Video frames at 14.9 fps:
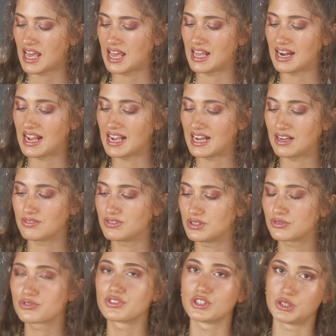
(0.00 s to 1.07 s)
and I have
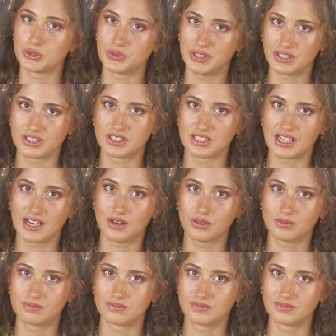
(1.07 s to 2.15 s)
it for 2 years now.